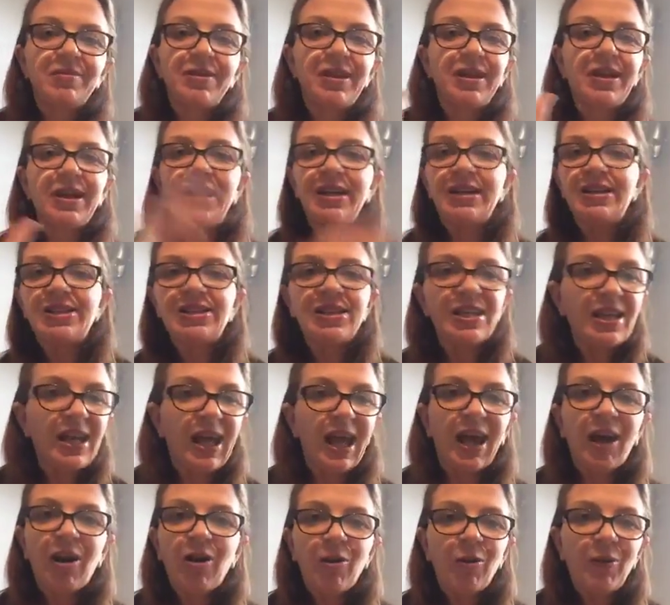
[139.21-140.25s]

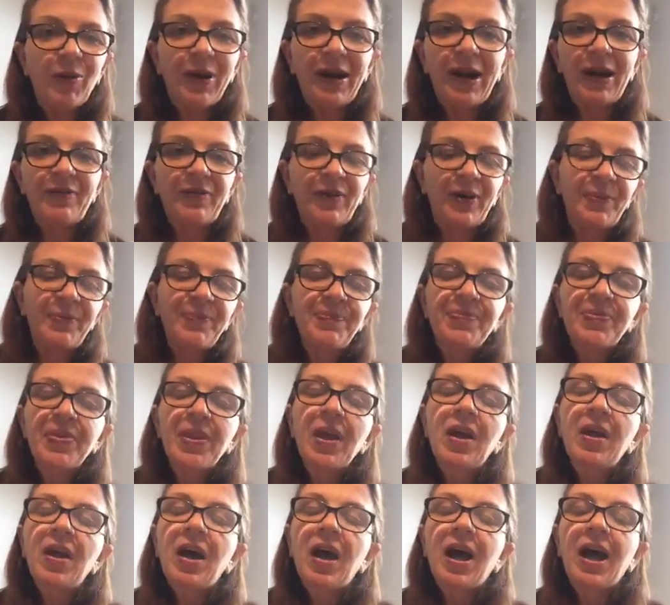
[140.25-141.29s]
internet or whatever,
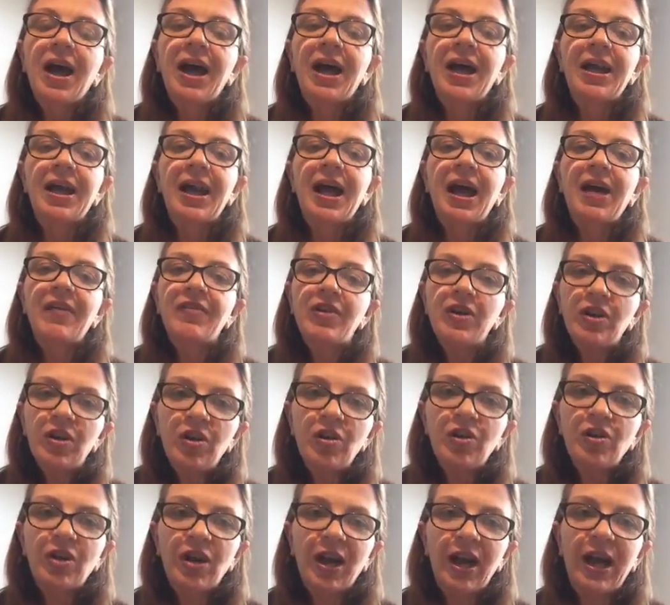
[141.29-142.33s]
and have a
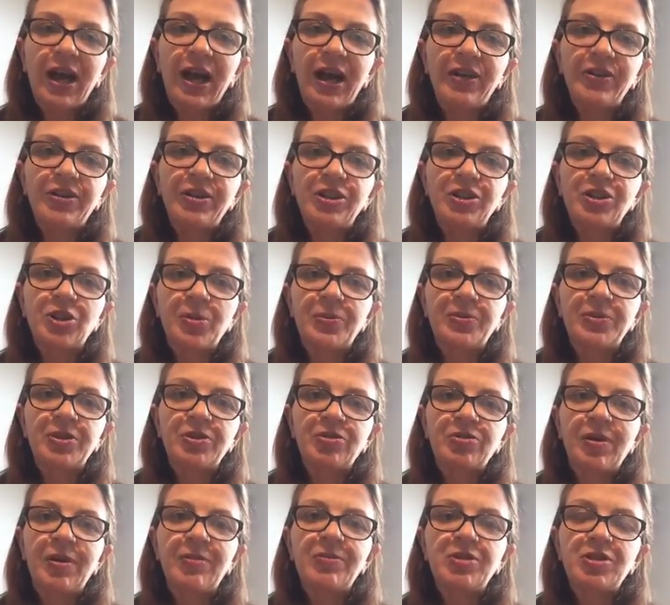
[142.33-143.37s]
look at the job
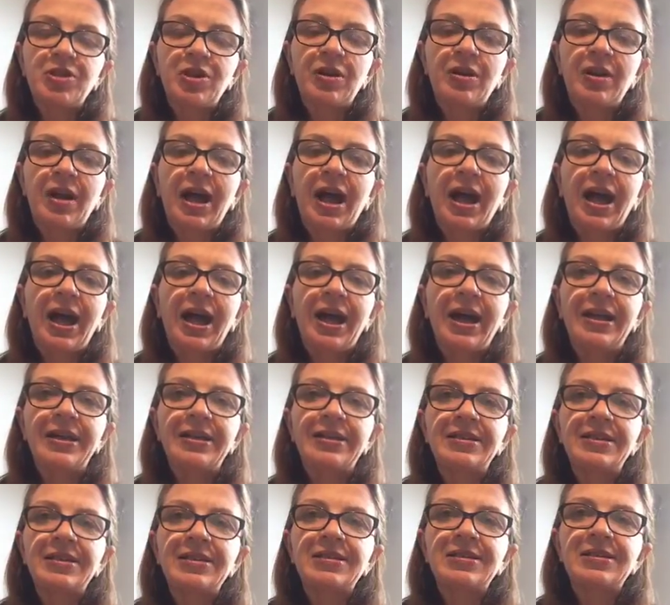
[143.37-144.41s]
description
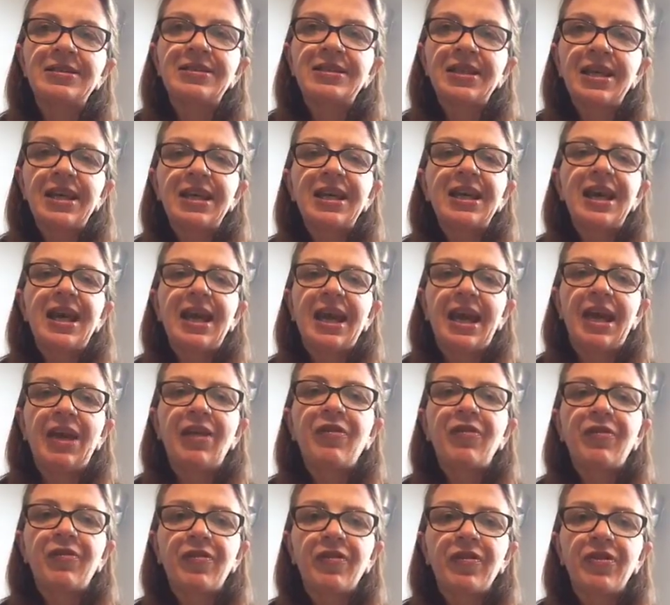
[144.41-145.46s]
and see
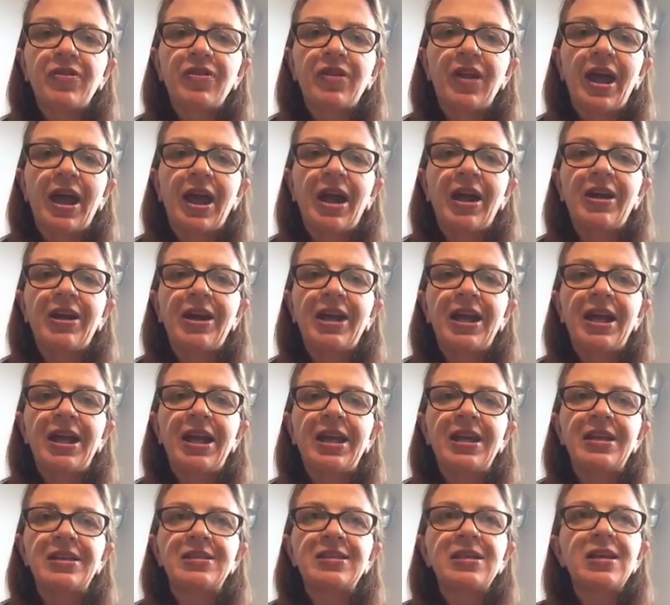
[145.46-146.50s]
if there
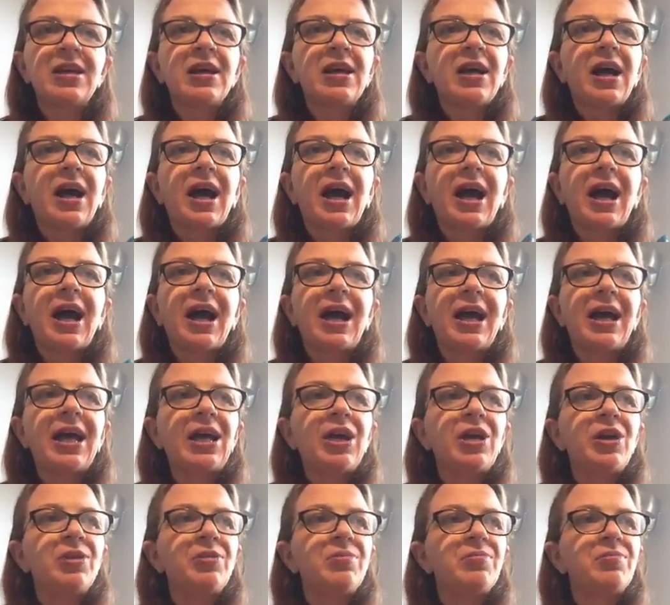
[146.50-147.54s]
is
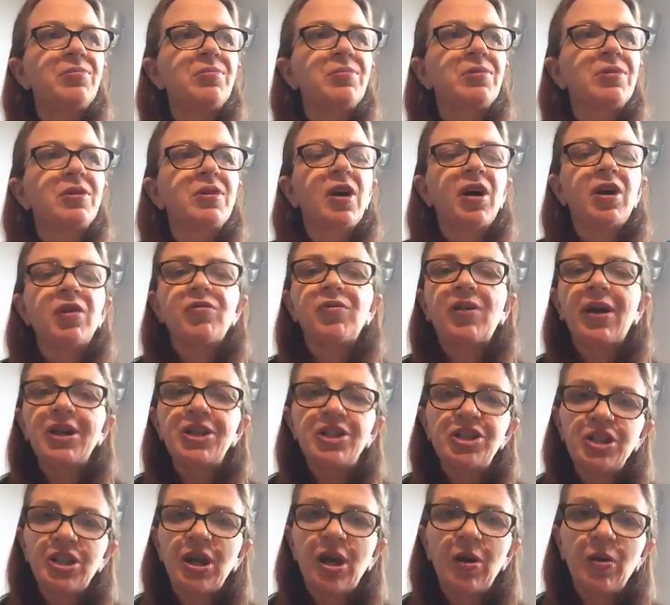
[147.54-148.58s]
a kind of
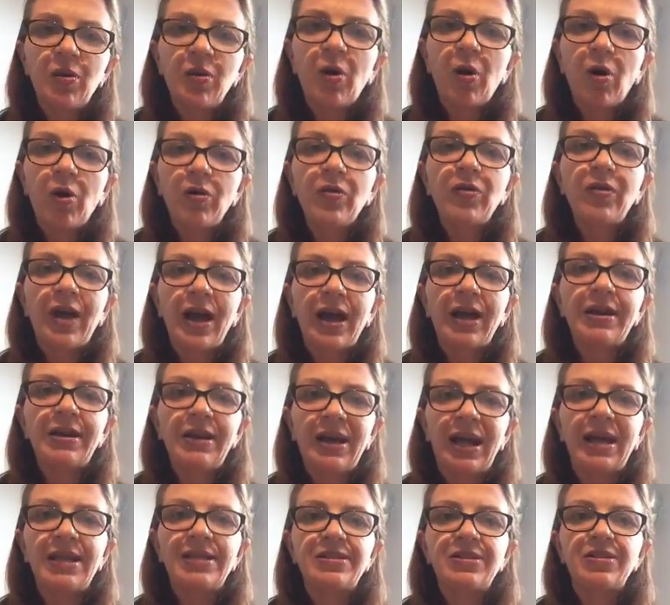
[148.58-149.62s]
ratio on that
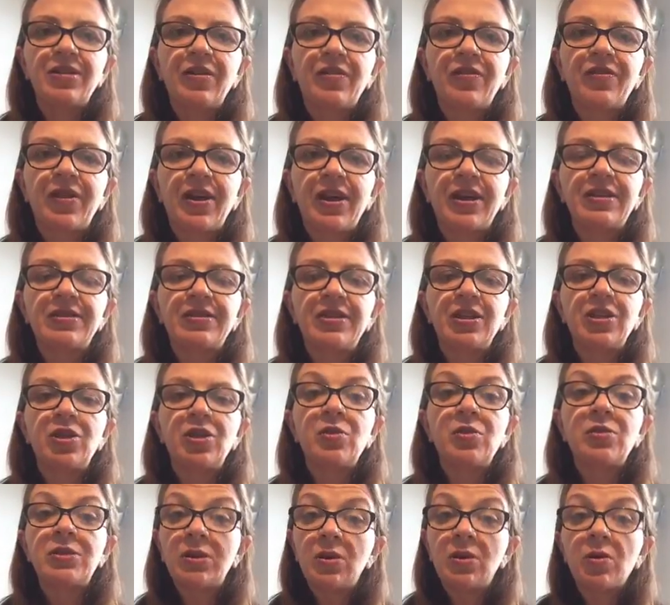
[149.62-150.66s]
list of things that you
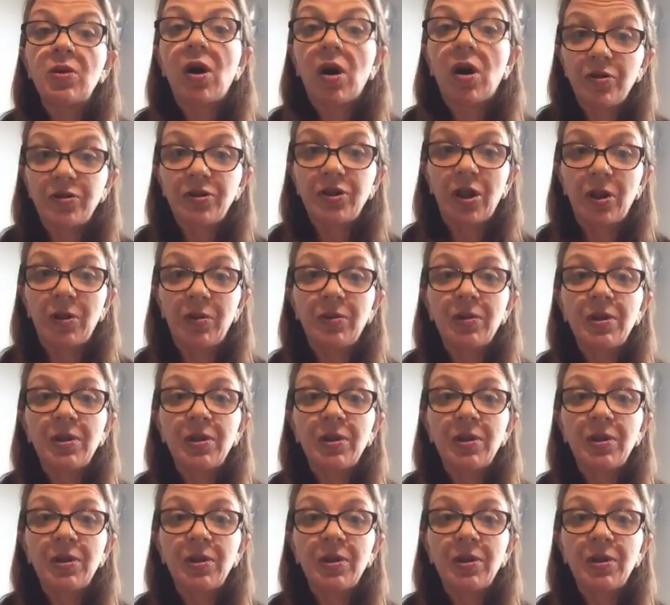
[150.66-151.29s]
still can't do,